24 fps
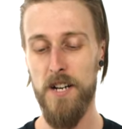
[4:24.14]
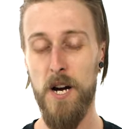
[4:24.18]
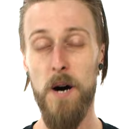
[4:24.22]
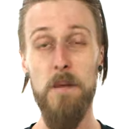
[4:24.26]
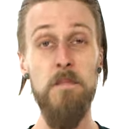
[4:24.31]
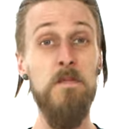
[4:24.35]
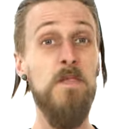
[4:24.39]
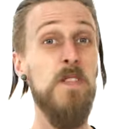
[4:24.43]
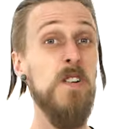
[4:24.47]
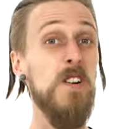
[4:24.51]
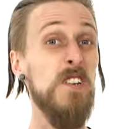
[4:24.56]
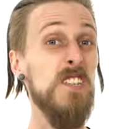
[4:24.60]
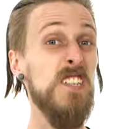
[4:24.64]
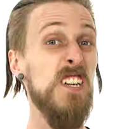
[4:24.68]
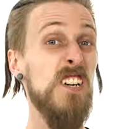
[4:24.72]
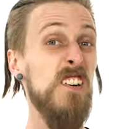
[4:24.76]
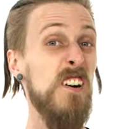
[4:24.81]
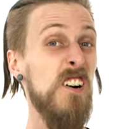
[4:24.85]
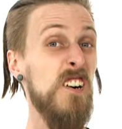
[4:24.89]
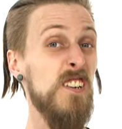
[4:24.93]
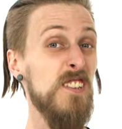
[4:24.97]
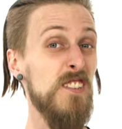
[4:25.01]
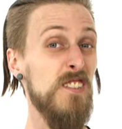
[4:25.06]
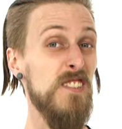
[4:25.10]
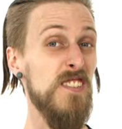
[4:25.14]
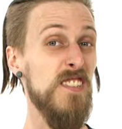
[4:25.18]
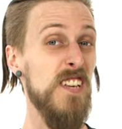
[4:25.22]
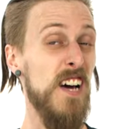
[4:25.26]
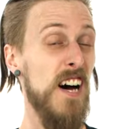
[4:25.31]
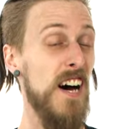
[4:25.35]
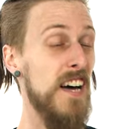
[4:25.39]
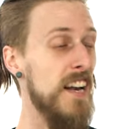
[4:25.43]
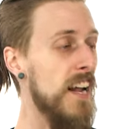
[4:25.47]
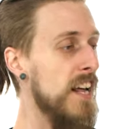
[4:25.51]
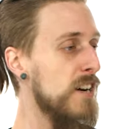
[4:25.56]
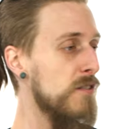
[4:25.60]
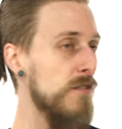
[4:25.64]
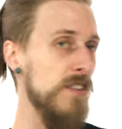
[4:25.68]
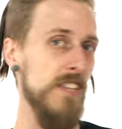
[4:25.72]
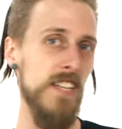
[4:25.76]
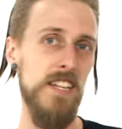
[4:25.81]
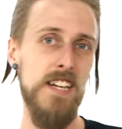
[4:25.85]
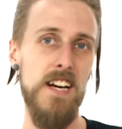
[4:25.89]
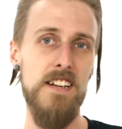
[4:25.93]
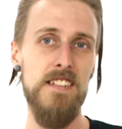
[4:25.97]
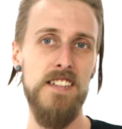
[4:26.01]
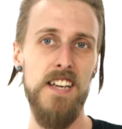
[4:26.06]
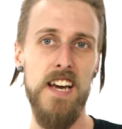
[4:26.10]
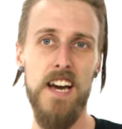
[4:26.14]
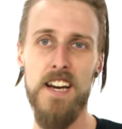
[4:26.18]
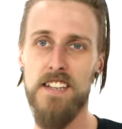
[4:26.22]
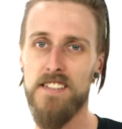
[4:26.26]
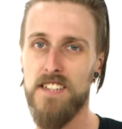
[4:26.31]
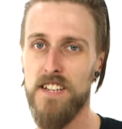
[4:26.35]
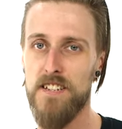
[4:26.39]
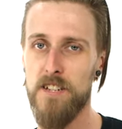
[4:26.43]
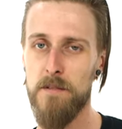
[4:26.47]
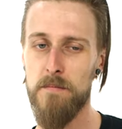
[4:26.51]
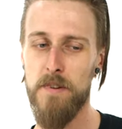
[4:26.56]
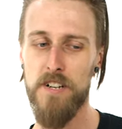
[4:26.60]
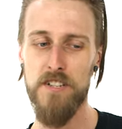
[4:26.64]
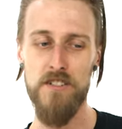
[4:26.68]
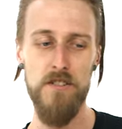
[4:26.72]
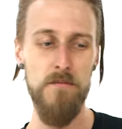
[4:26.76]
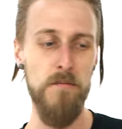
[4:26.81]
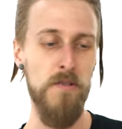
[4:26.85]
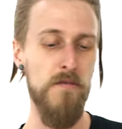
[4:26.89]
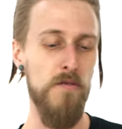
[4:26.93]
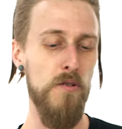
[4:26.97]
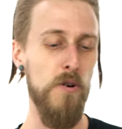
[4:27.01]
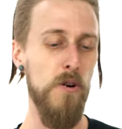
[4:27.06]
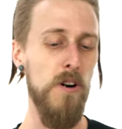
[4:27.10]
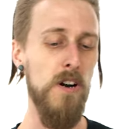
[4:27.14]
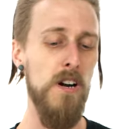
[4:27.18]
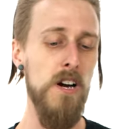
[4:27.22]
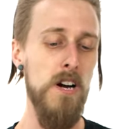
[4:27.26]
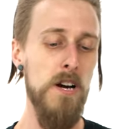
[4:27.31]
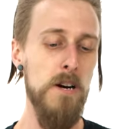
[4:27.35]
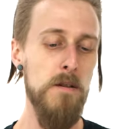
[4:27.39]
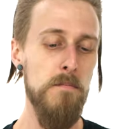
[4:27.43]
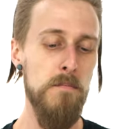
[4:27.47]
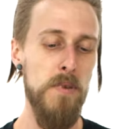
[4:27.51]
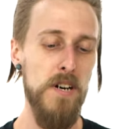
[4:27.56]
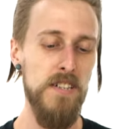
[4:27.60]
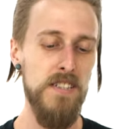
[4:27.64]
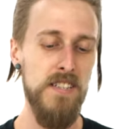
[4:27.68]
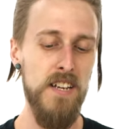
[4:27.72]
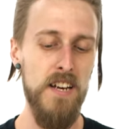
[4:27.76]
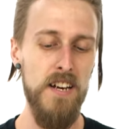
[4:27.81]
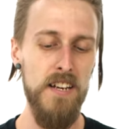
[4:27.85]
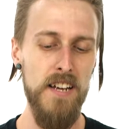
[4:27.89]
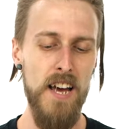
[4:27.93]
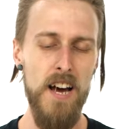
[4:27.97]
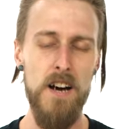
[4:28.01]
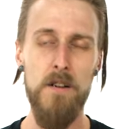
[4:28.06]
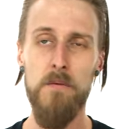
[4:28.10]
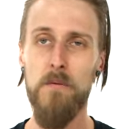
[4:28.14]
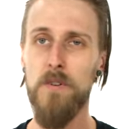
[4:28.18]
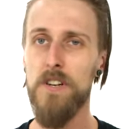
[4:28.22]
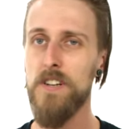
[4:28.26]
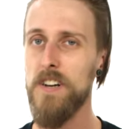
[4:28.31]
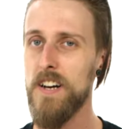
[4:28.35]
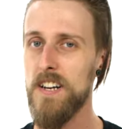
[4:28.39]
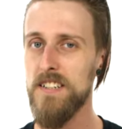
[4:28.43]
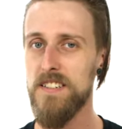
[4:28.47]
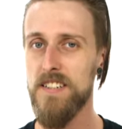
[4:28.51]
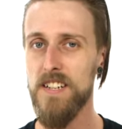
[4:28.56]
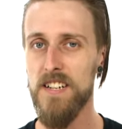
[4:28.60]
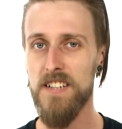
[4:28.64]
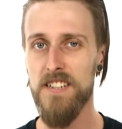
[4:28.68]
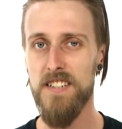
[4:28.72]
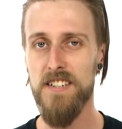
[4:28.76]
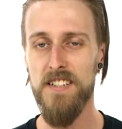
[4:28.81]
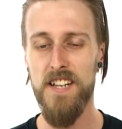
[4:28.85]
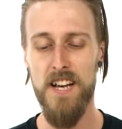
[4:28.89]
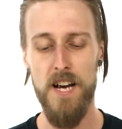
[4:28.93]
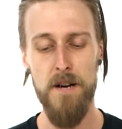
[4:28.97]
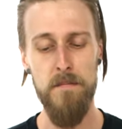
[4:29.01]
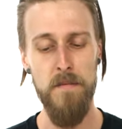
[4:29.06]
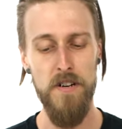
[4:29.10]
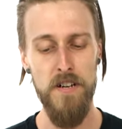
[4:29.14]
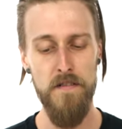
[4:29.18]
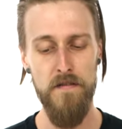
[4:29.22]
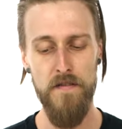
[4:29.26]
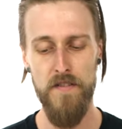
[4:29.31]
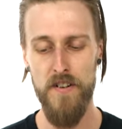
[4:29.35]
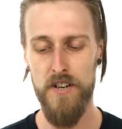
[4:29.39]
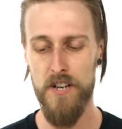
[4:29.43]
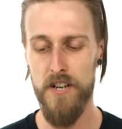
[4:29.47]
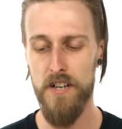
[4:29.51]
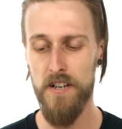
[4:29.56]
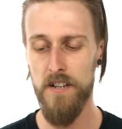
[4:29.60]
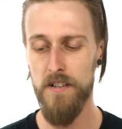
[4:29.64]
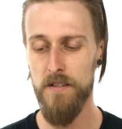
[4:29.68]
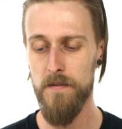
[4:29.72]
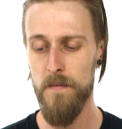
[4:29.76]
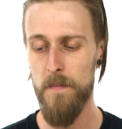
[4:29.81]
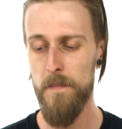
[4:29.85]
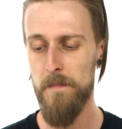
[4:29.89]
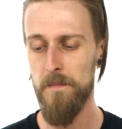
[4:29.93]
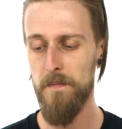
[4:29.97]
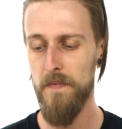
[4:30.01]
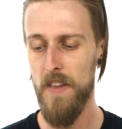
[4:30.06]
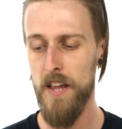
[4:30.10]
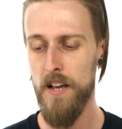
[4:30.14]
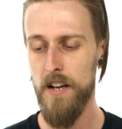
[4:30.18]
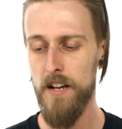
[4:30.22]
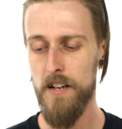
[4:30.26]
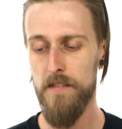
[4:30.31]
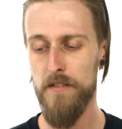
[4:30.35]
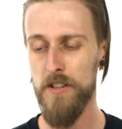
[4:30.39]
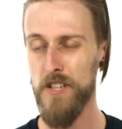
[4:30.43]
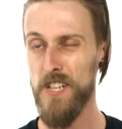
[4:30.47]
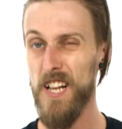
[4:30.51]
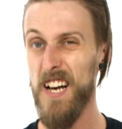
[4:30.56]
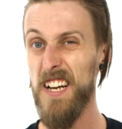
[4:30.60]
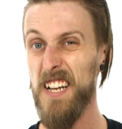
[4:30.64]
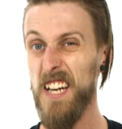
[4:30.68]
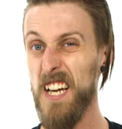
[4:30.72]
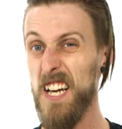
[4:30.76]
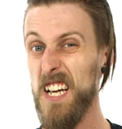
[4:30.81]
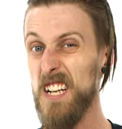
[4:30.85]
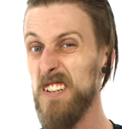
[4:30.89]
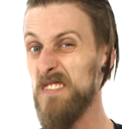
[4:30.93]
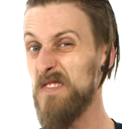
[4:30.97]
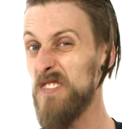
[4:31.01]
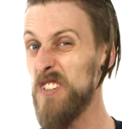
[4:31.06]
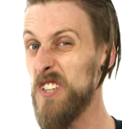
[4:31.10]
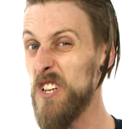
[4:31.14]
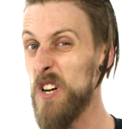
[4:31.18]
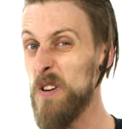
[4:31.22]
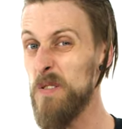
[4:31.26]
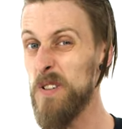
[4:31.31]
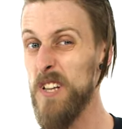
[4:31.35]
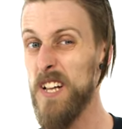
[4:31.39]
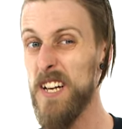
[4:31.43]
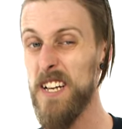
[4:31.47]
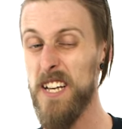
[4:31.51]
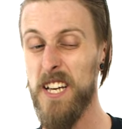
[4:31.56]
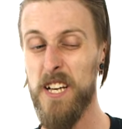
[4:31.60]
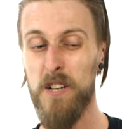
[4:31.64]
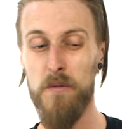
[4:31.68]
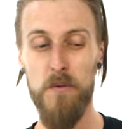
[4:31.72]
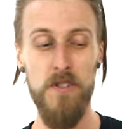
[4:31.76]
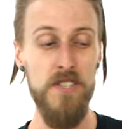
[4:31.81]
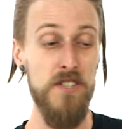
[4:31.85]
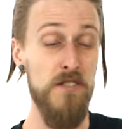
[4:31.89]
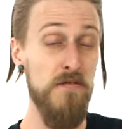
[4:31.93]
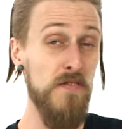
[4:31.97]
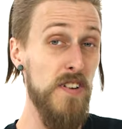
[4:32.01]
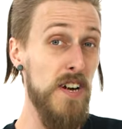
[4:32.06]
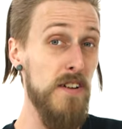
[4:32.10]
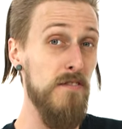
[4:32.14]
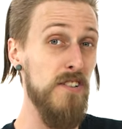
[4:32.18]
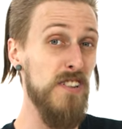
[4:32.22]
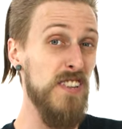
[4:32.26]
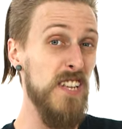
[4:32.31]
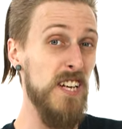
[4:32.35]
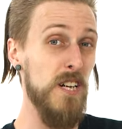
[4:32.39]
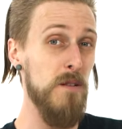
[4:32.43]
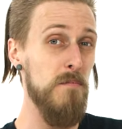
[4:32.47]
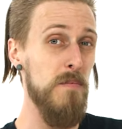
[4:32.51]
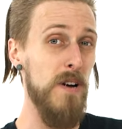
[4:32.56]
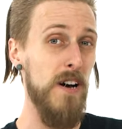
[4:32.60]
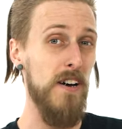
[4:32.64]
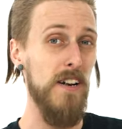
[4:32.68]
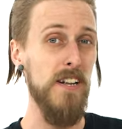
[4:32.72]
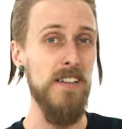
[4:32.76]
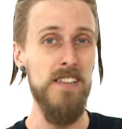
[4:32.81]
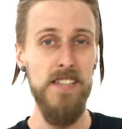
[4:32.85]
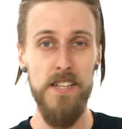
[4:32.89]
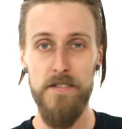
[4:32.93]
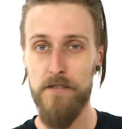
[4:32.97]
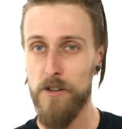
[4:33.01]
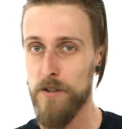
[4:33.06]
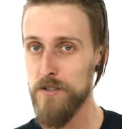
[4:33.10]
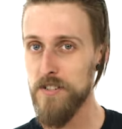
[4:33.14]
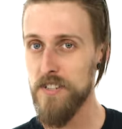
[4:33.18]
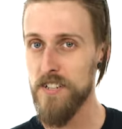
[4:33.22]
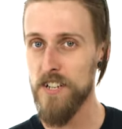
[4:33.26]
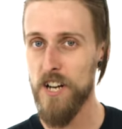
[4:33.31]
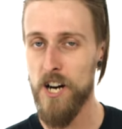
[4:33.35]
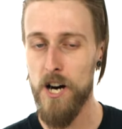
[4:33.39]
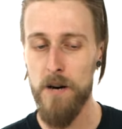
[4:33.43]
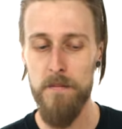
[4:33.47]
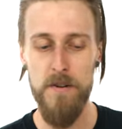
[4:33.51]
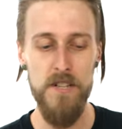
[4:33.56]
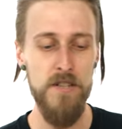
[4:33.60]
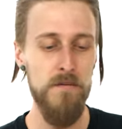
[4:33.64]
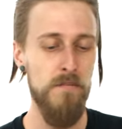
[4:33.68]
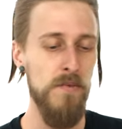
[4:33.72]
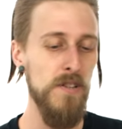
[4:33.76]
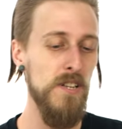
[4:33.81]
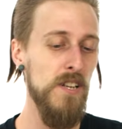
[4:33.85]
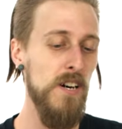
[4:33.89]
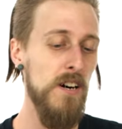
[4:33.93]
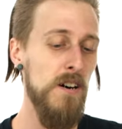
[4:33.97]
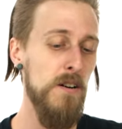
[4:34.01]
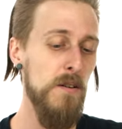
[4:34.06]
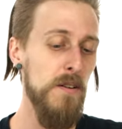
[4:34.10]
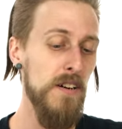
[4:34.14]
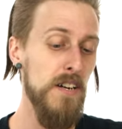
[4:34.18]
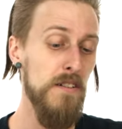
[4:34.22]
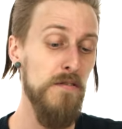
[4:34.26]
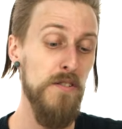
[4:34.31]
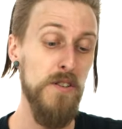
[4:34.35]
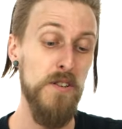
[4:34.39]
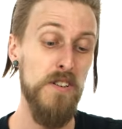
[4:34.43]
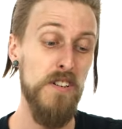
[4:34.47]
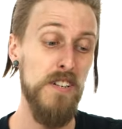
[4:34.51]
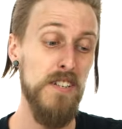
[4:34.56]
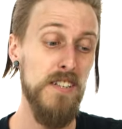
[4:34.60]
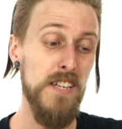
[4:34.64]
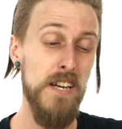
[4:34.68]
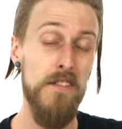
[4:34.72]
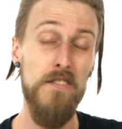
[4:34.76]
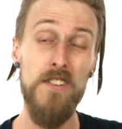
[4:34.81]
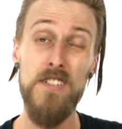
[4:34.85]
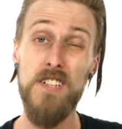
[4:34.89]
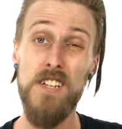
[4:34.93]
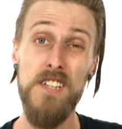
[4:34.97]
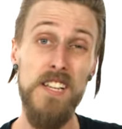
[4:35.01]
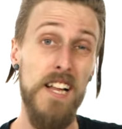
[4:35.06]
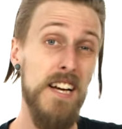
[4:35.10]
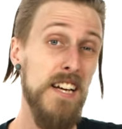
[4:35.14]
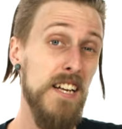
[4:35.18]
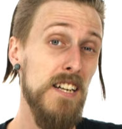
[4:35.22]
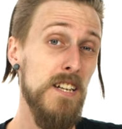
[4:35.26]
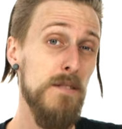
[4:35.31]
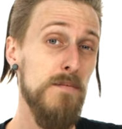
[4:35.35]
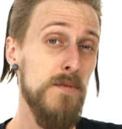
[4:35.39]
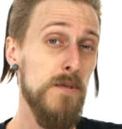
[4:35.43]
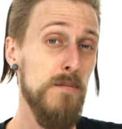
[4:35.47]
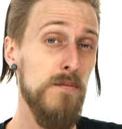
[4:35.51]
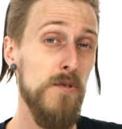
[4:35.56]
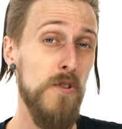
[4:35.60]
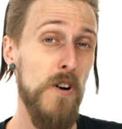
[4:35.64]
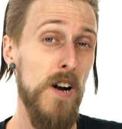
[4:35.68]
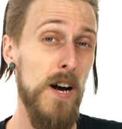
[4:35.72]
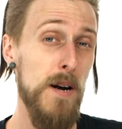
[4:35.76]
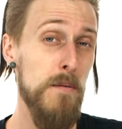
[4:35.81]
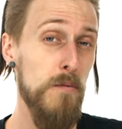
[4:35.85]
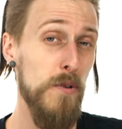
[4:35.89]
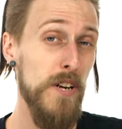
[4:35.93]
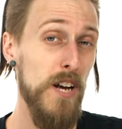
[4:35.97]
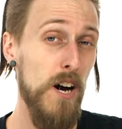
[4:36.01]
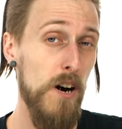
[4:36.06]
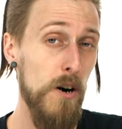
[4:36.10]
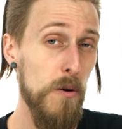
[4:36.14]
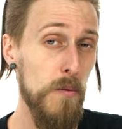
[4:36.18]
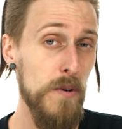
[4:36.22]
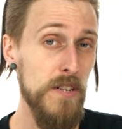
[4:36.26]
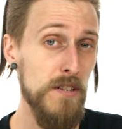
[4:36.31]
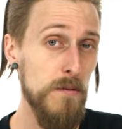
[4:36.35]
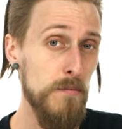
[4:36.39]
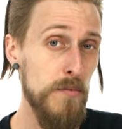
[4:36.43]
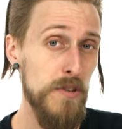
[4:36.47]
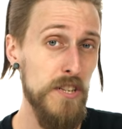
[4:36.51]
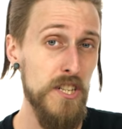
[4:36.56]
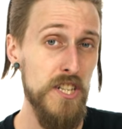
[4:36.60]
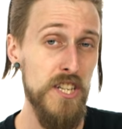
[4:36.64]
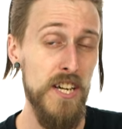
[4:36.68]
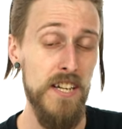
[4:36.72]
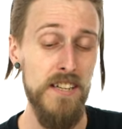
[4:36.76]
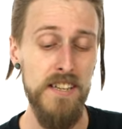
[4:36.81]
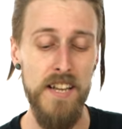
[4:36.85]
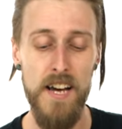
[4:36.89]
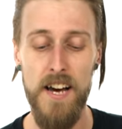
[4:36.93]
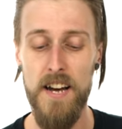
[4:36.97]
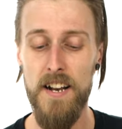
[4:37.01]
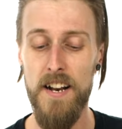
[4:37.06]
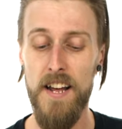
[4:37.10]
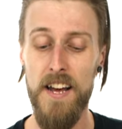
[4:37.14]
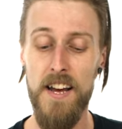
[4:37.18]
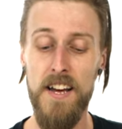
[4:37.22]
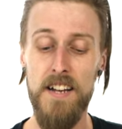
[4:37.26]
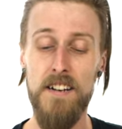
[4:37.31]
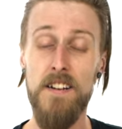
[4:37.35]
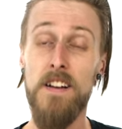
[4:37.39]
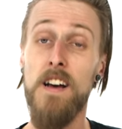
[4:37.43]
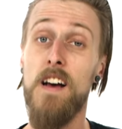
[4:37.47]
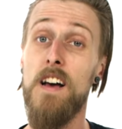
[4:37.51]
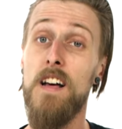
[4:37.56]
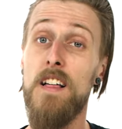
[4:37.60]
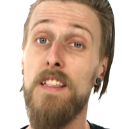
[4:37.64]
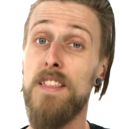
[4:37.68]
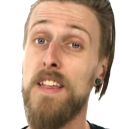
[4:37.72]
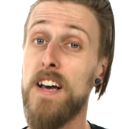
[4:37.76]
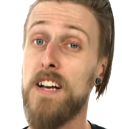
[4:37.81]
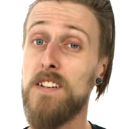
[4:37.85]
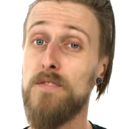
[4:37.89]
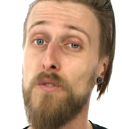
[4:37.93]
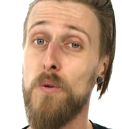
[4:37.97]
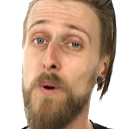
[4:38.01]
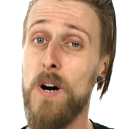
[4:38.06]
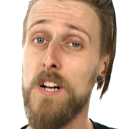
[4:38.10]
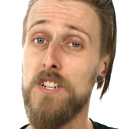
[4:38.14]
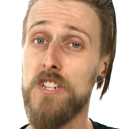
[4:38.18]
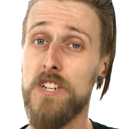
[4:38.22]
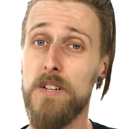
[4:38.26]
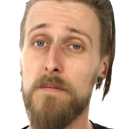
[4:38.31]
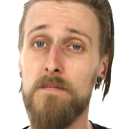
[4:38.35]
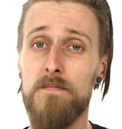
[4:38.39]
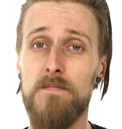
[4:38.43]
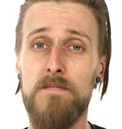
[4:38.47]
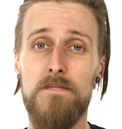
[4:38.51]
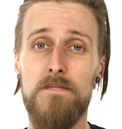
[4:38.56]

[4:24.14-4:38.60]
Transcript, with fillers: comfort on your side and a really nice case, as I mentioned before. But uh, yeah, what do you guys think of the dam? If uh, if you like it, if you don't like it, what's your favorite thing about it? Leave those in the comments below. If you could give us a like and a subscribe, we always appreciate that. And thanks for watching.